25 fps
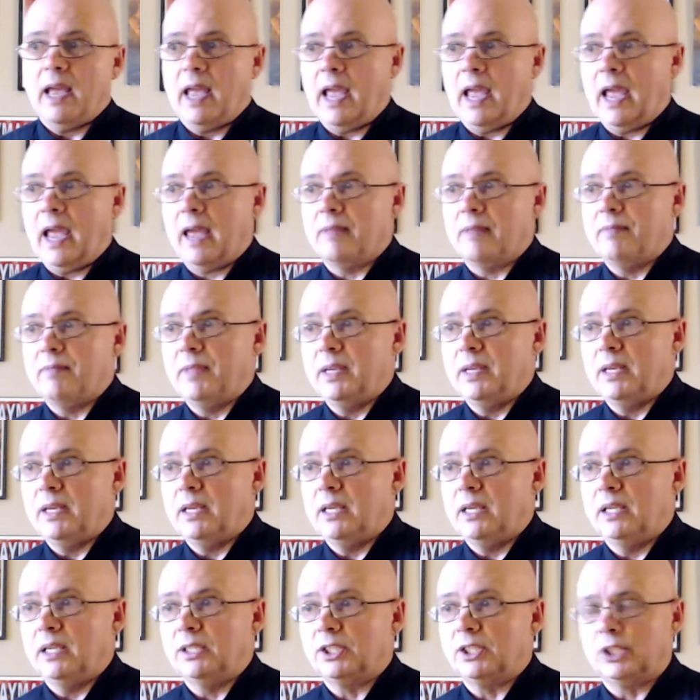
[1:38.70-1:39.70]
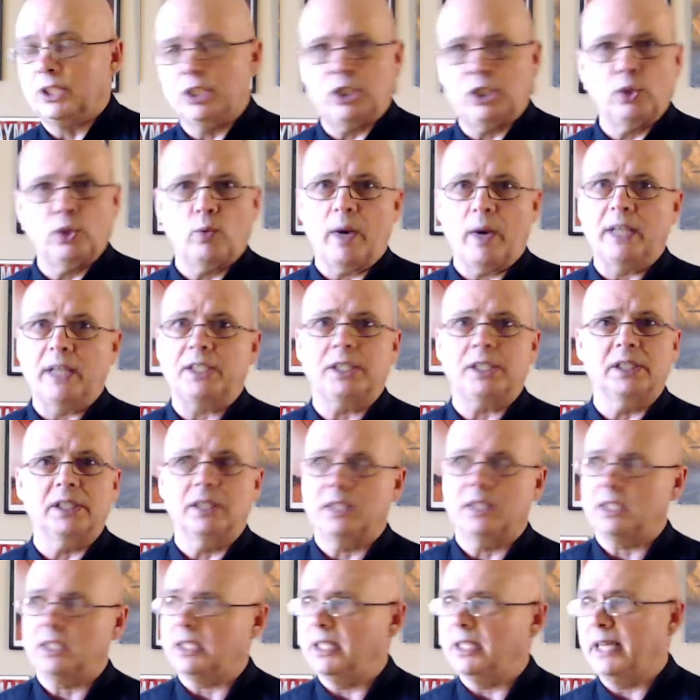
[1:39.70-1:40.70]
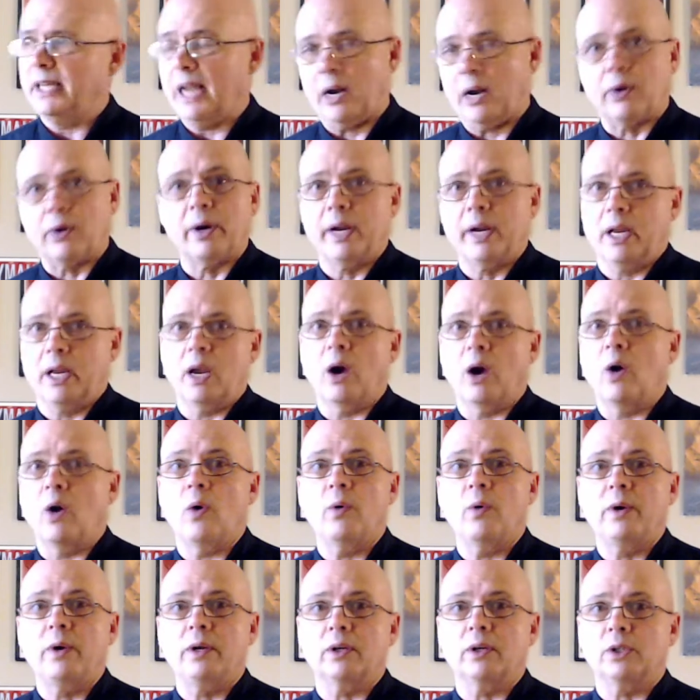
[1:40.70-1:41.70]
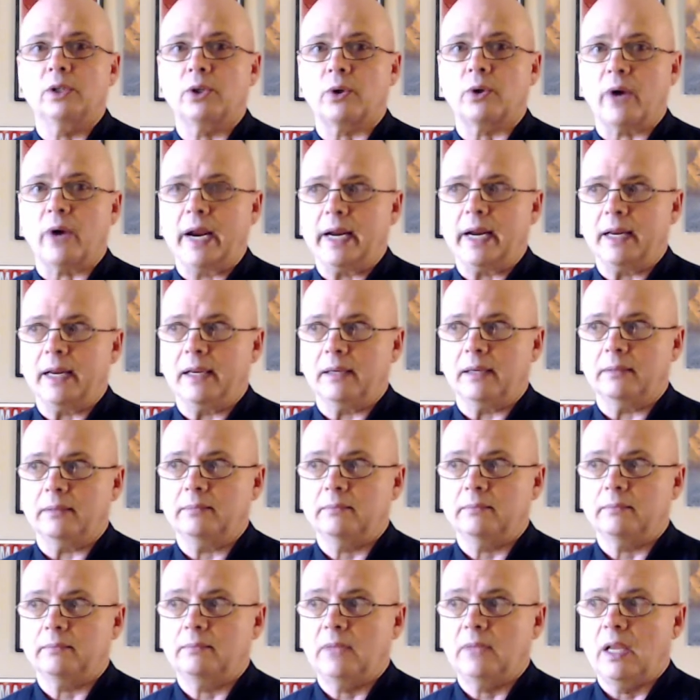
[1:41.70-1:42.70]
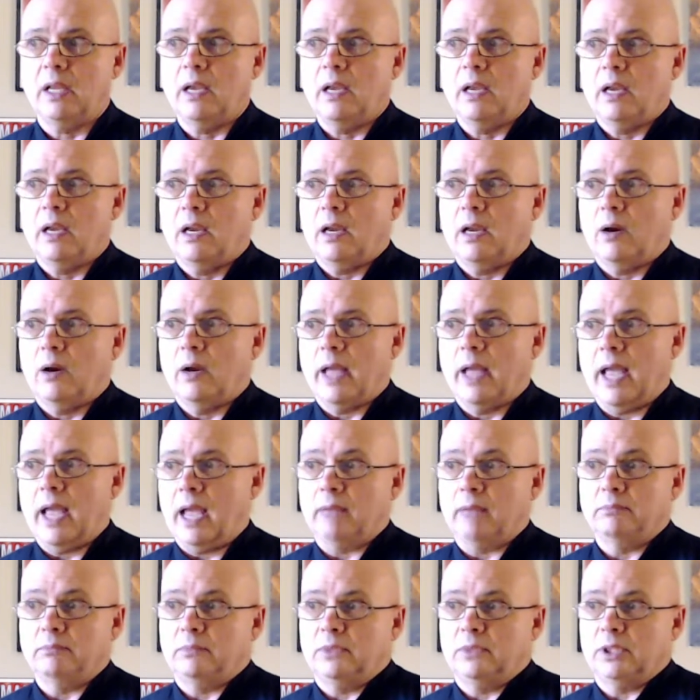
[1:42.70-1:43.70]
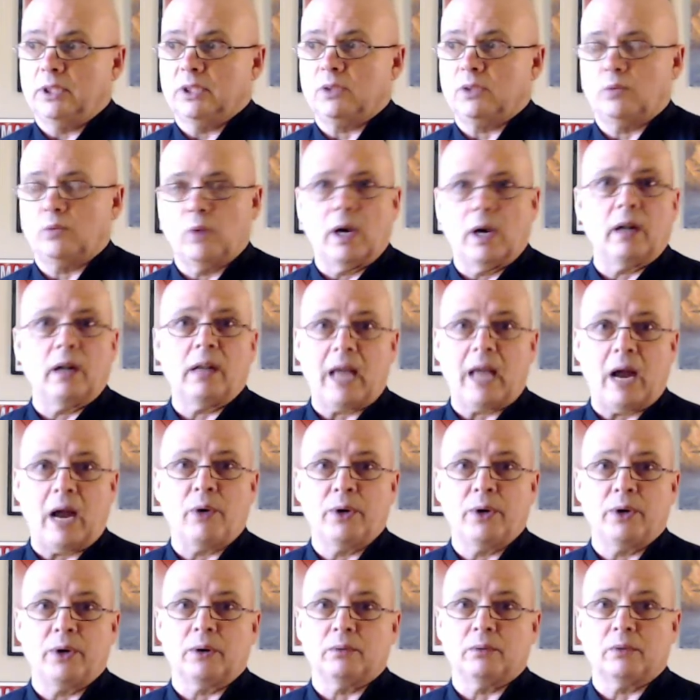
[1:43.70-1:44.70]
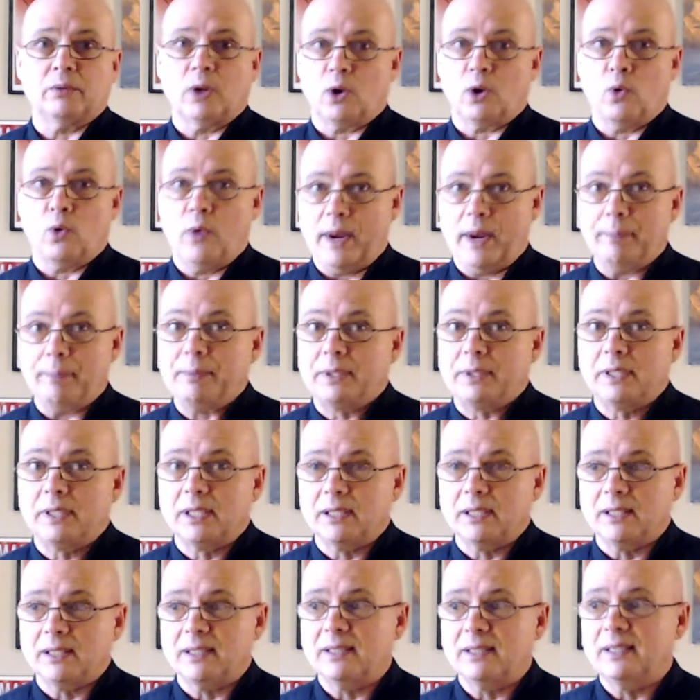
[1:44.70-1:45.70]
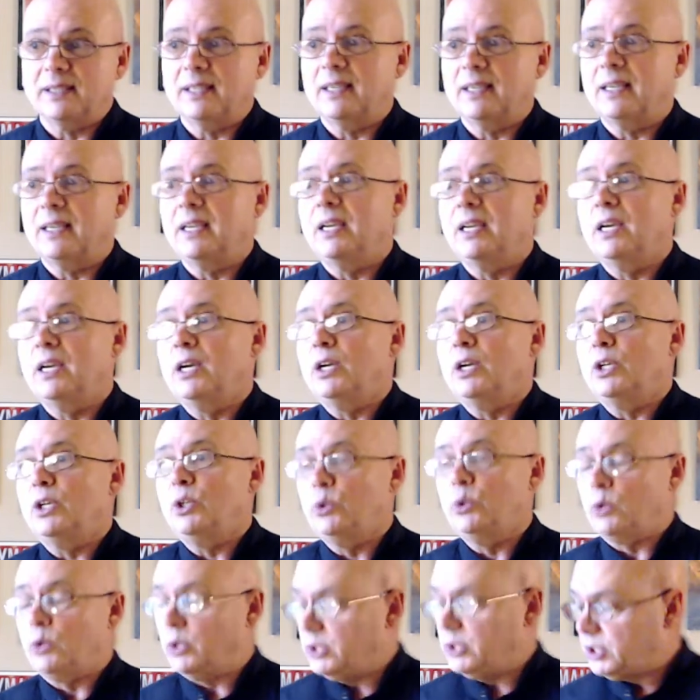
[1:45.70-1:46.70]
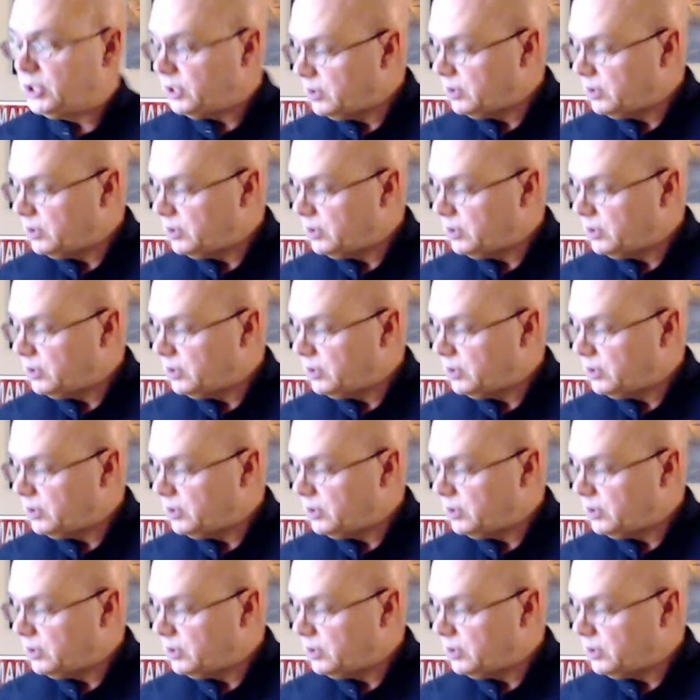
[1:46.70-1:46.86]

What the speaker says: and the situation scenario you're training, and just, well, how you're equipped, you could